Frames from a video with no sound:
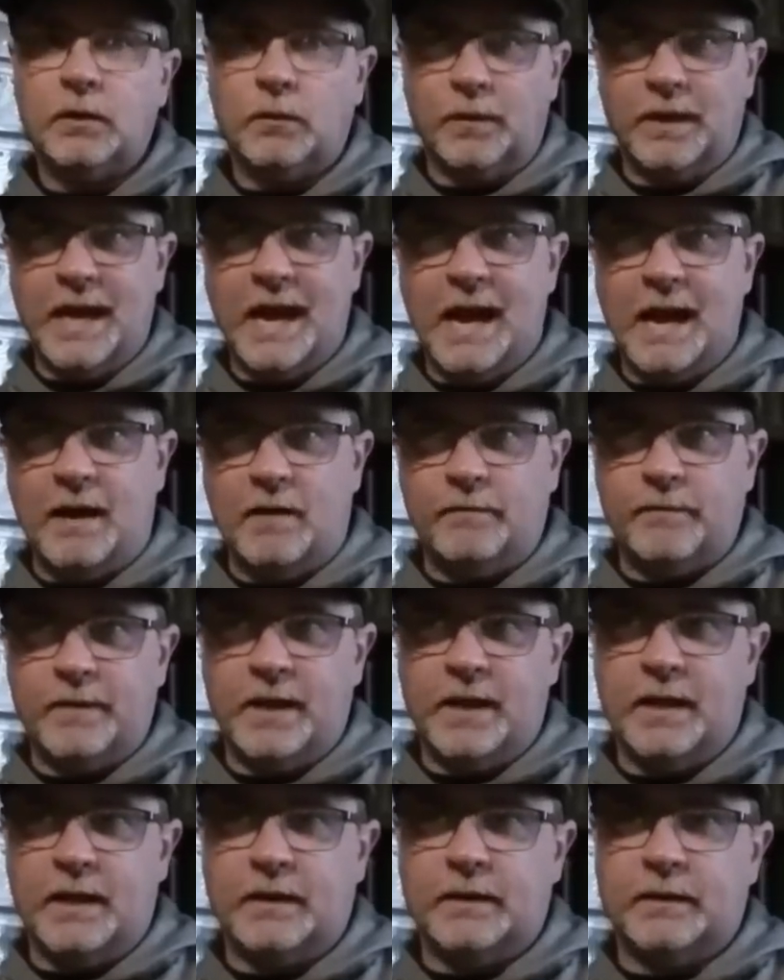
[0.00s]
We have
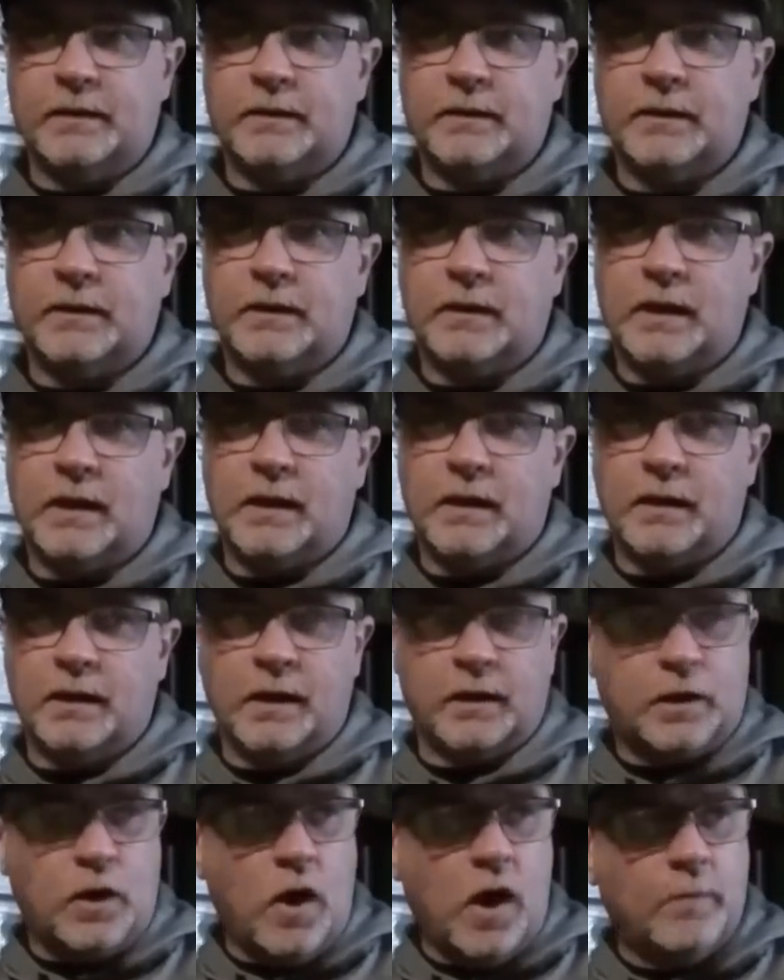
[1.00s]

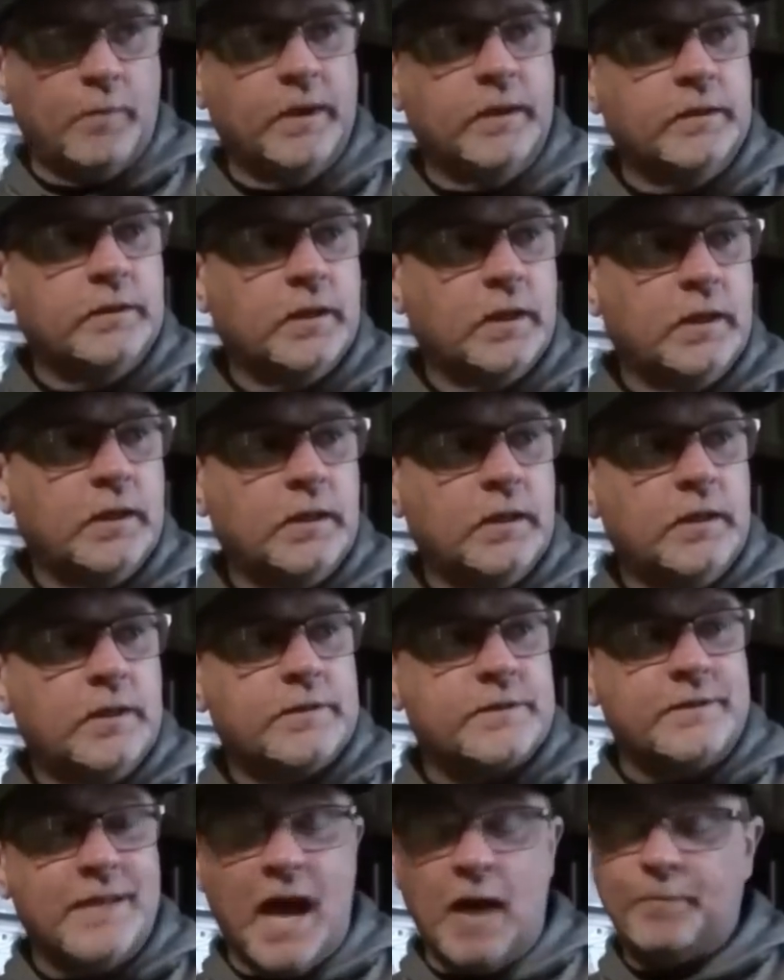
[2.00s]
a common
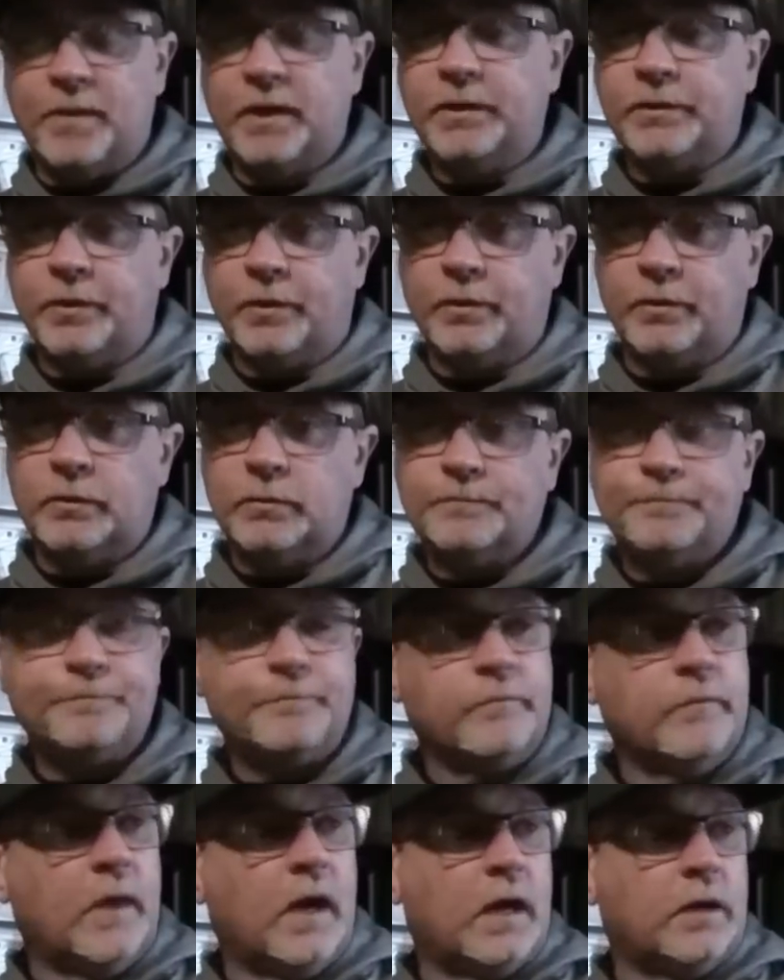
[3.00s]
snapping turtle.
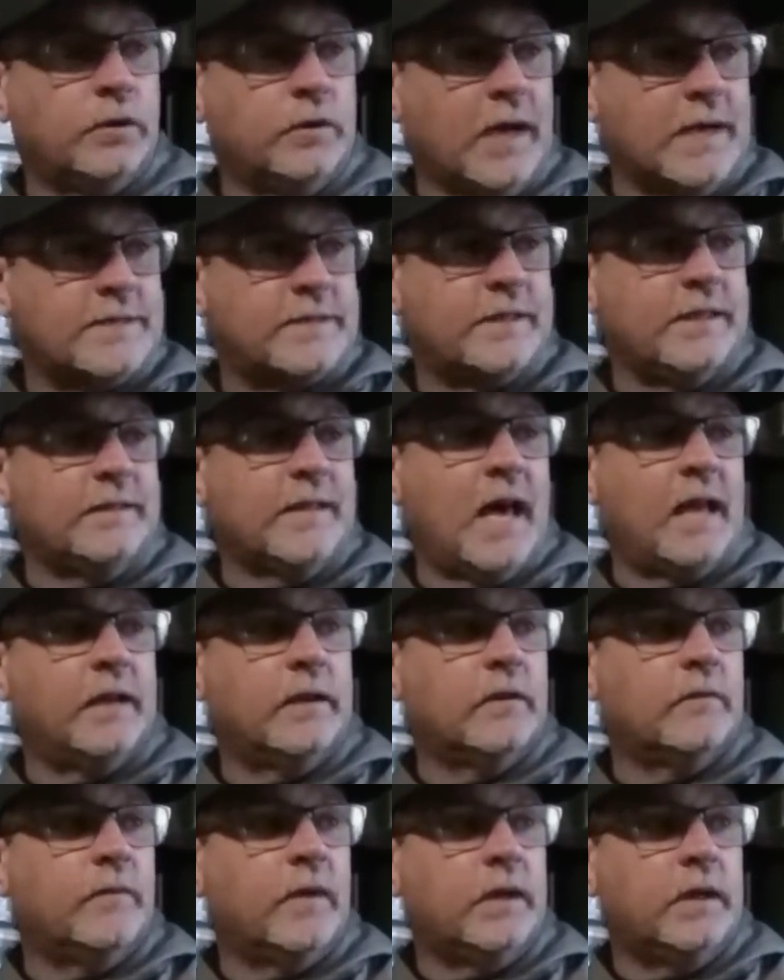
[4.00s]
You guys seen that
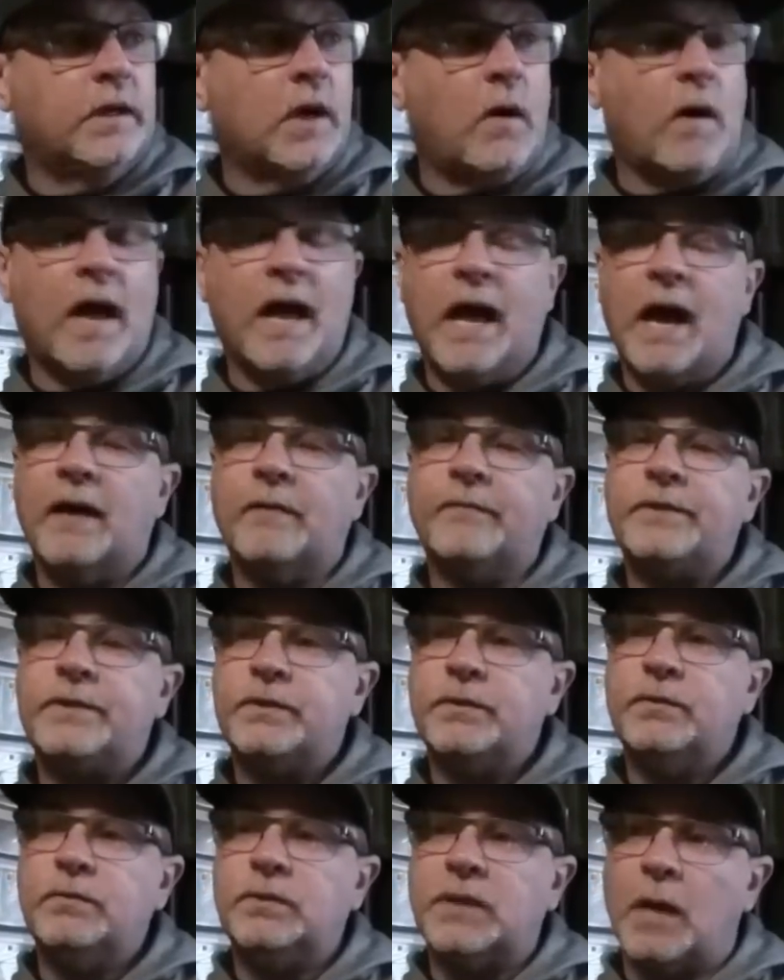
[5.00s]
in the video. I have
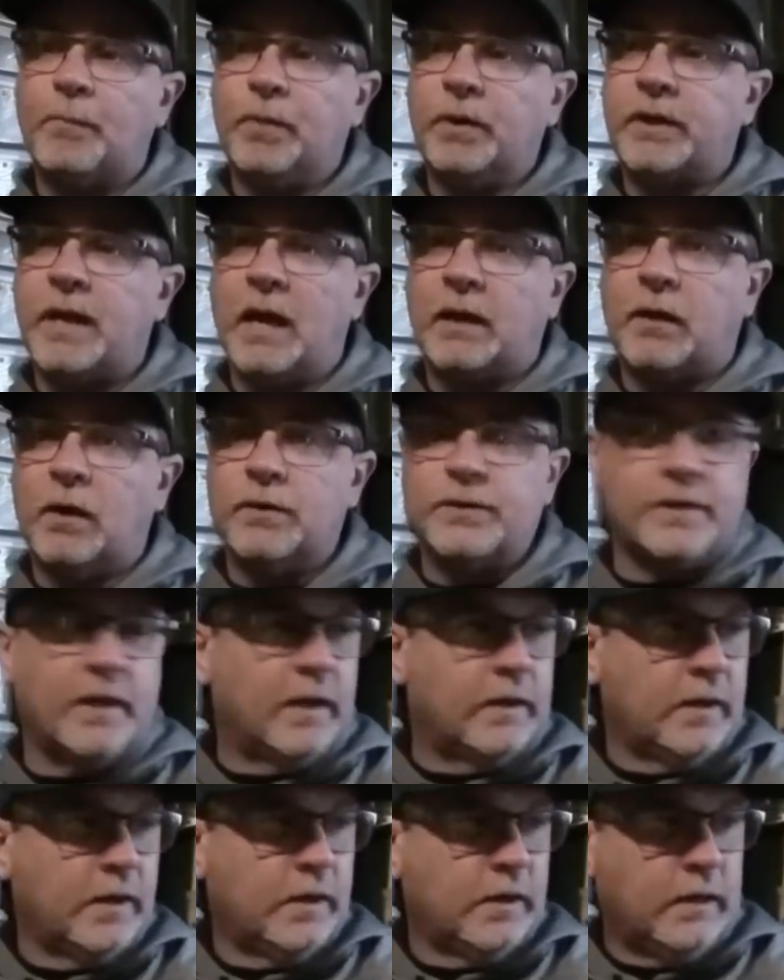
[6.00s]
2 leopard geckos
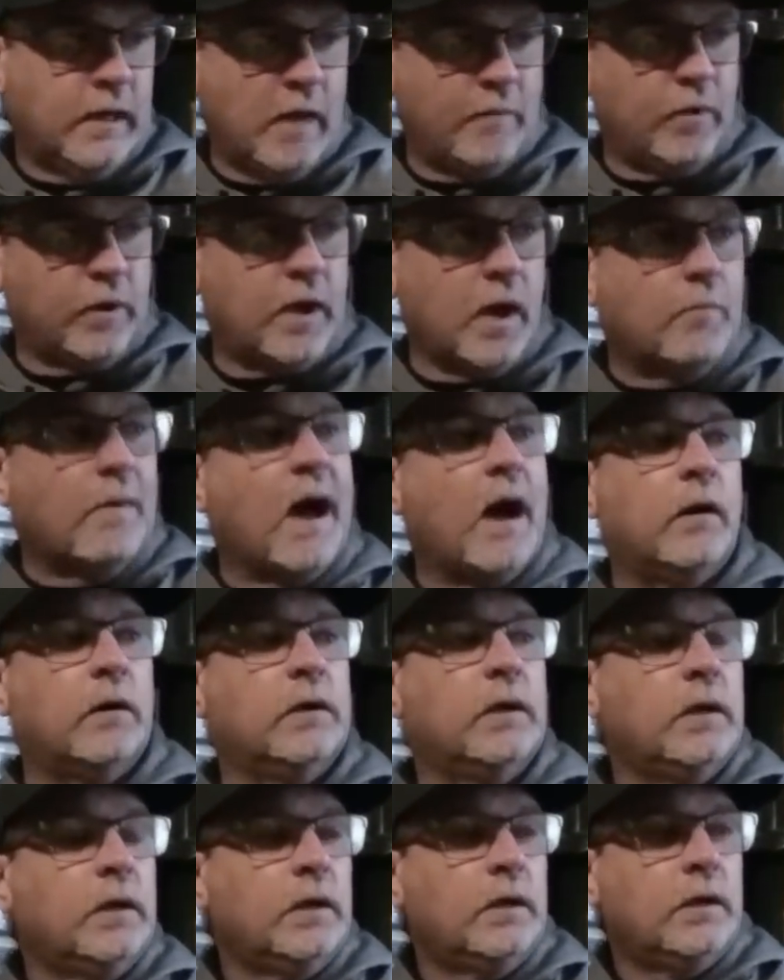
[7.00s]
that never come
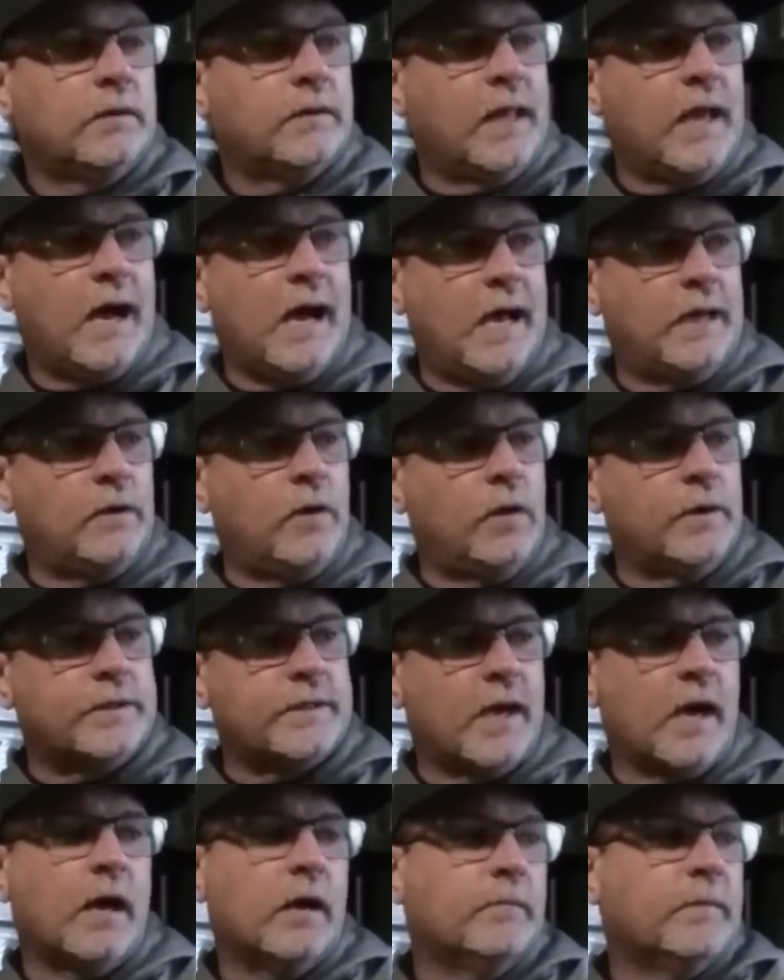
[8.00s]
out. They hide all the
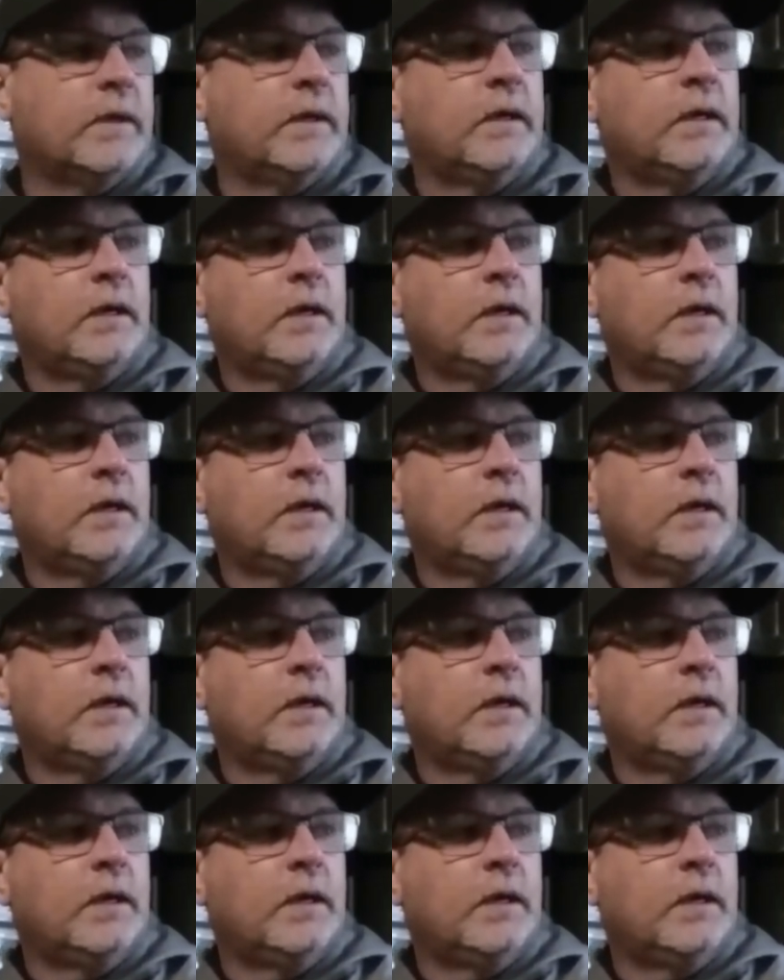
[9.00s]
time.